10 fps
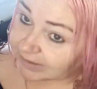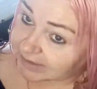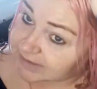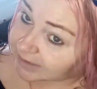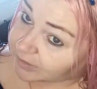you
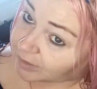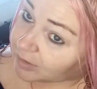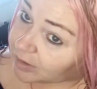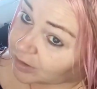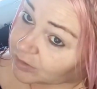can see, the
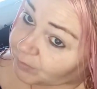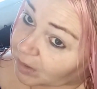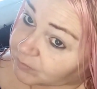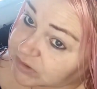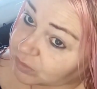
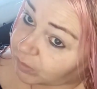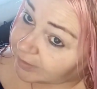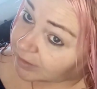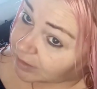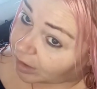bottom's
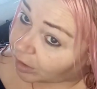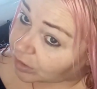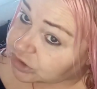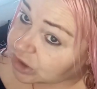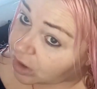quite a
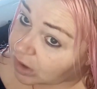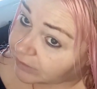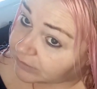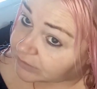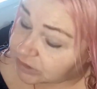lot
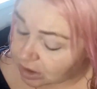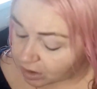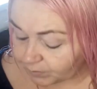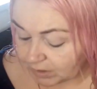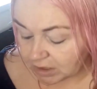darker than the
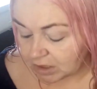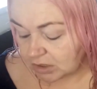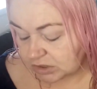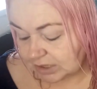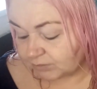top,
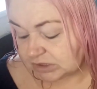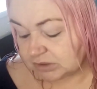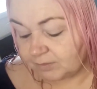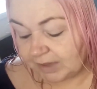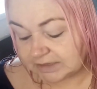so I'm just
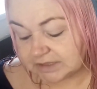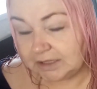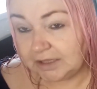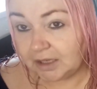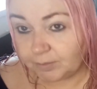going to mix a
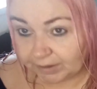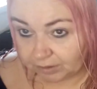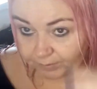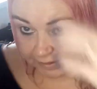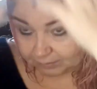little bit
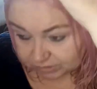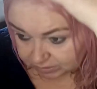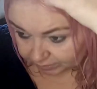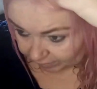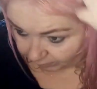up, and I'm just
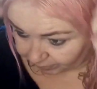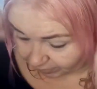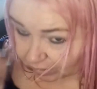going to put a